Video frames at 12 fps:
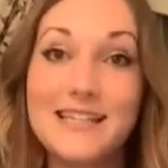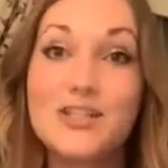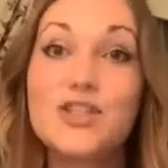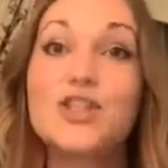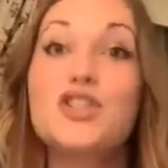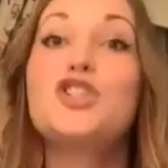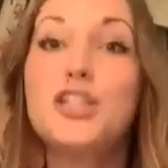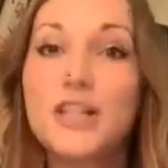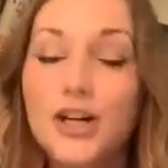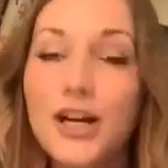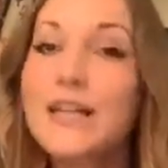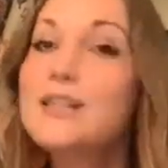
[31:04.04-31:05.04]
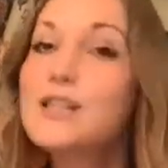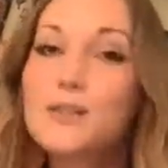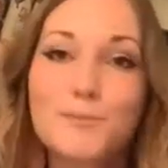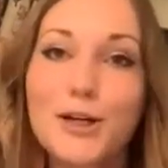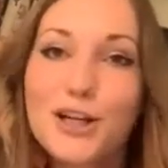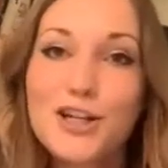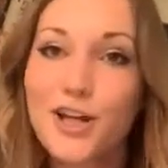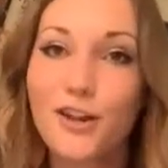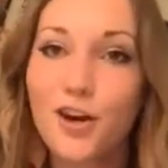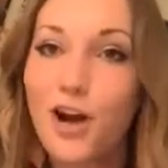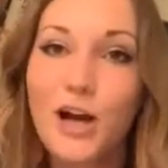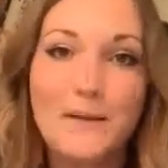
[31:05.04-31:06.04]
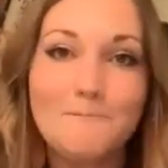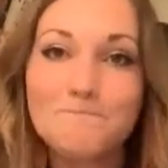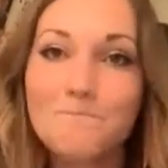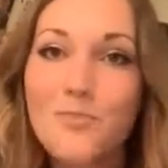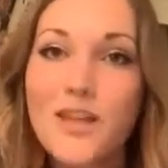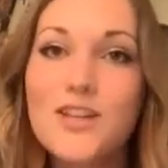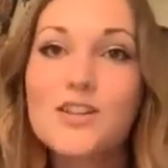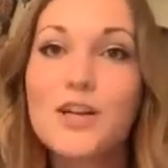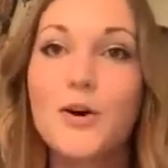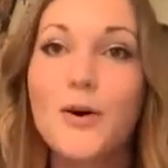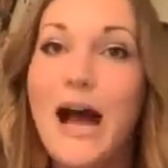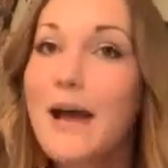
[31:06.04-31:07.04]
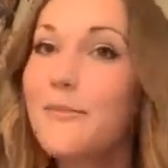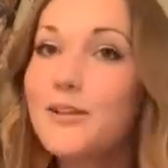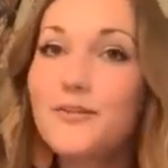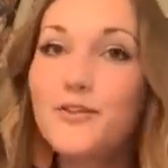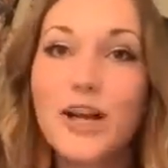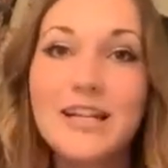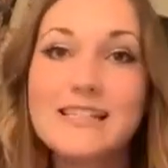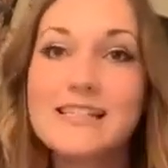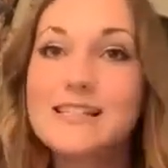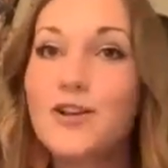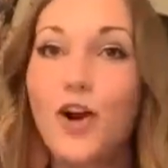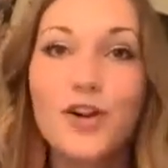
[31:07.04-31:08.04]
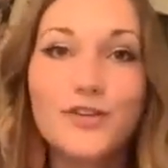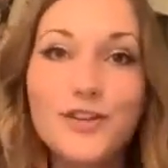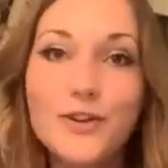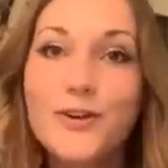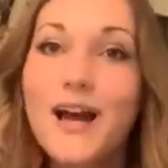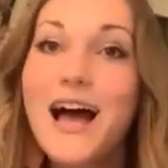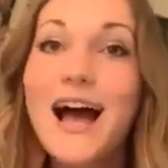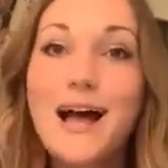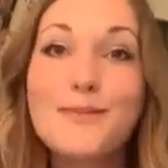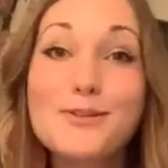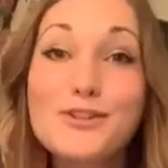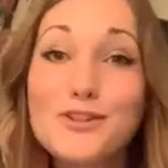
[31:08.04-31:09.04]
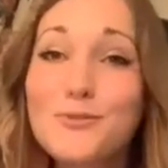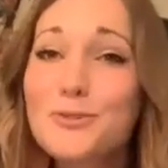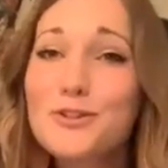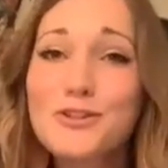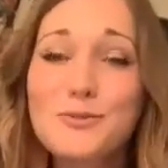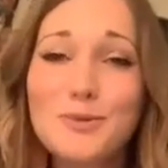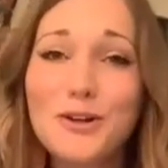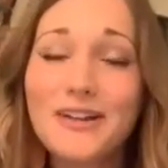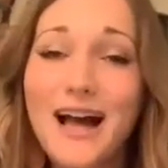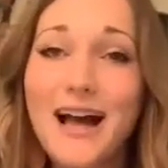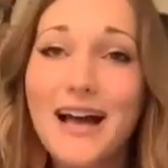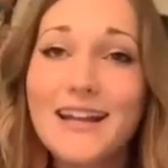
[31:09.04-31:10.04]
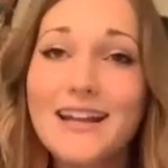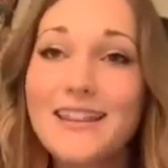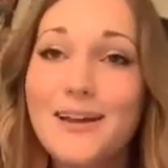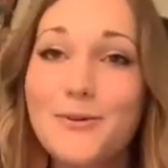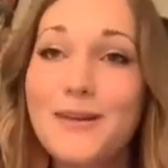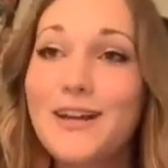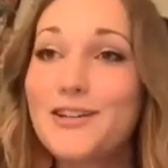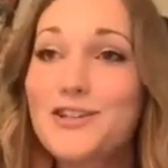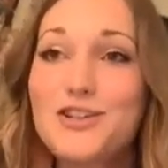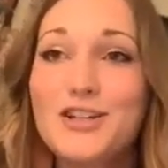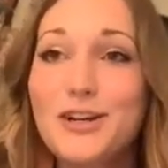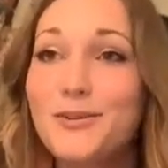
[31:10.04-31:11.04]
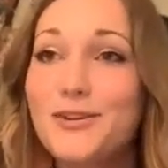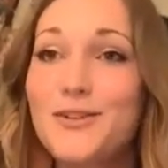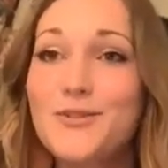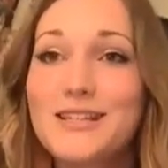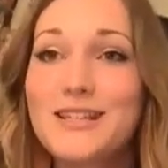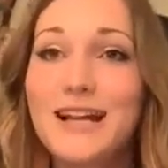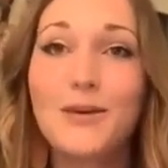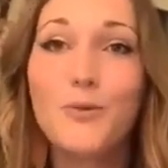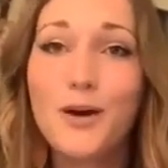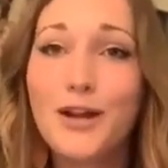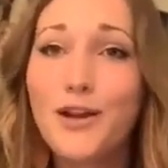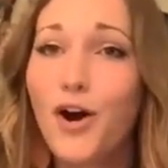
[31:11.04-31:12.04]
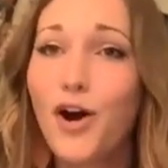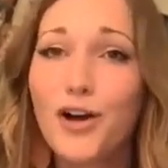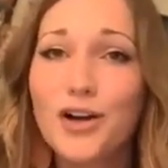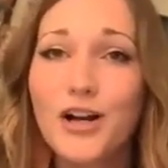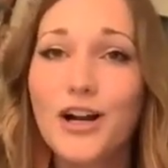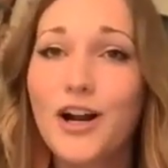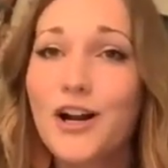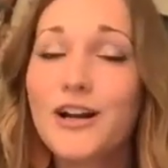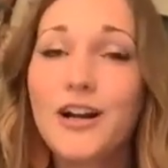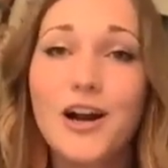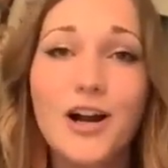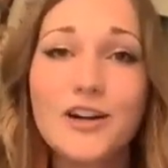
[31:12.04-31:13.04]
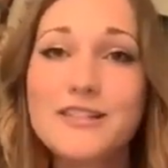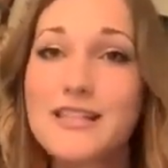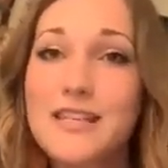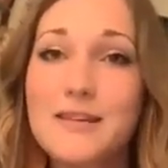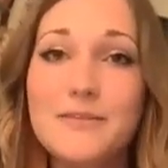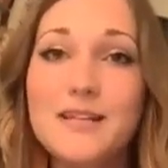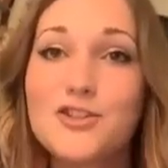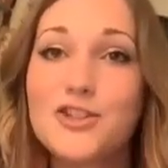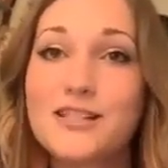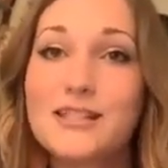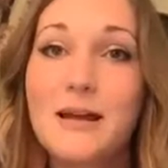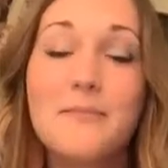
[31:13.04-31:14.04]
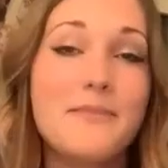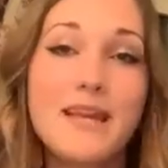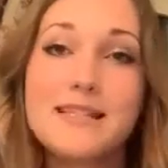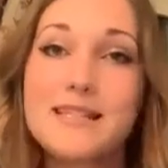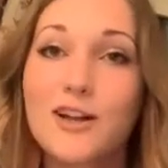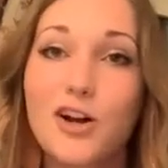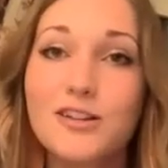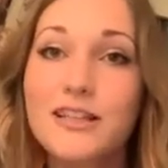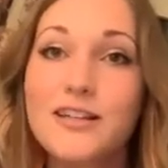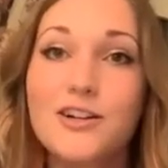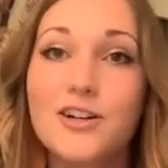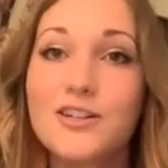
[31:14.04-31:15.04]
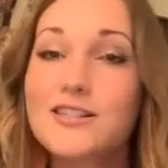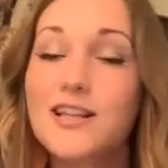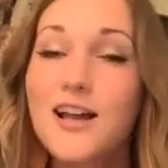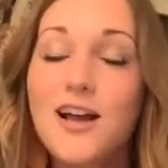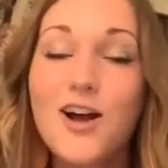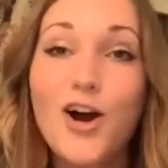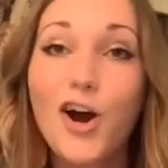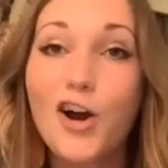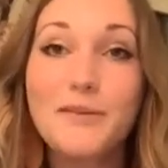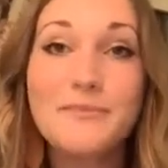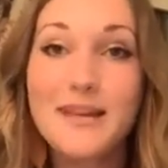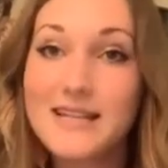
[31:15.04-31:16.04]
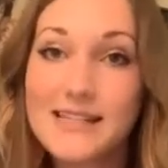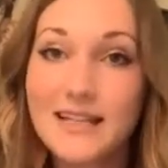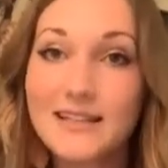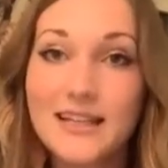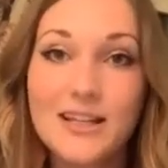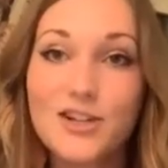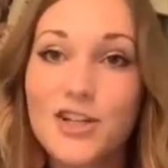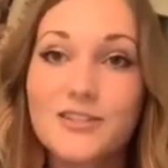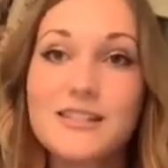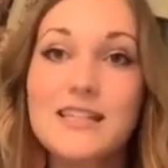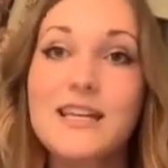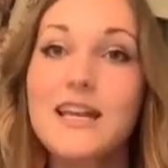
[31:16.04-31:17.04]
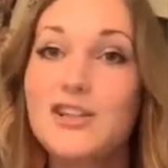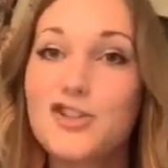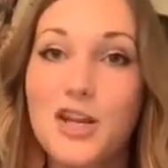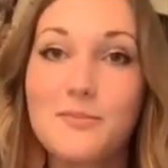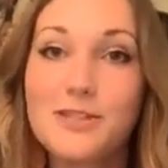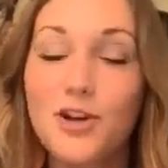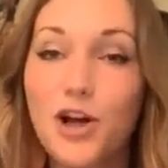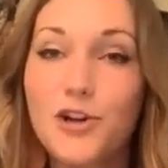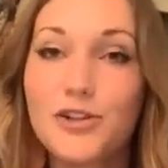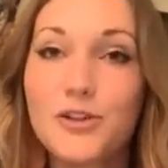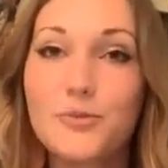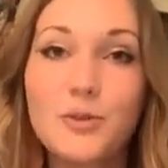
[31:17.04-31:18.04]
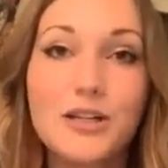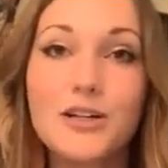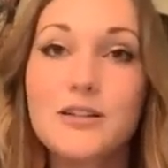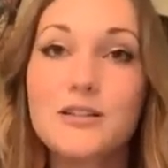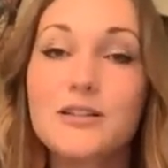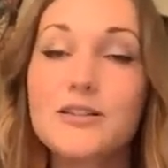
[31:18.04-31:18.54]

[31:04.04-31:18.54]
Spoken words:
is to cheer and spur each other on. So I believe greatness is in all of you. I'm super glad that we got to share with you tonight. What an honor. Our team is just amazing. Our leaders are amazing. Lane and Chelsea and James and Audrey. We are